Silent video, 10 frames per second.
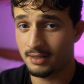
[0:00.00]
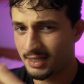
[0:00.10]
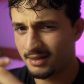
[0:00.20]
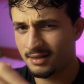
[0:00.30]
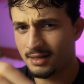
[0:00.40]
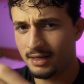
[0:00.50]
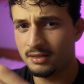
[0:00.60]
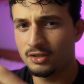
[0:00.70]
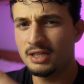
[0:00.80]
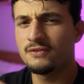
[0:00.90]
Second guy,
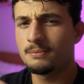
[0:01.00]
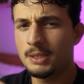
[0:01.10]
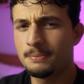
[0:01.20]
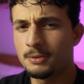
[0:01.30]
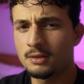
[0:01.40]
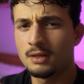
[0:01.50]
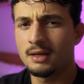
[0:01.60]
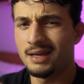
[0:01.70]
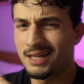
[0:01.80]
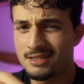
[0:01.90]
and even people
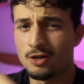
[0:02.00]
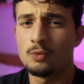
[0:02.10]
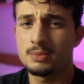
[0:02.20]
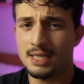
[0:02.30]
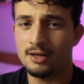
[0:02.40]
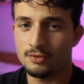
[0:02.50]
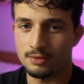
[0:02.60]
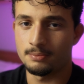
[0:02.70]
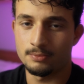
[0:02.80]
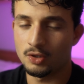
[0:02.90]
in his
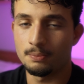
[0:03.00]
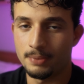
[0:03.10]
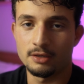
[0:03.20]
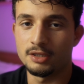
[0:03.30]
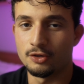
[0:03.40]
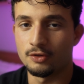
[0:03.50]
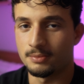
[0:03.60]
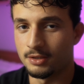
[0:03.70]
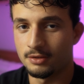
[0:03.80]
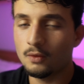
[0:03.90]
hometown don't barely know him,
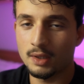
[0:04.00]
you know?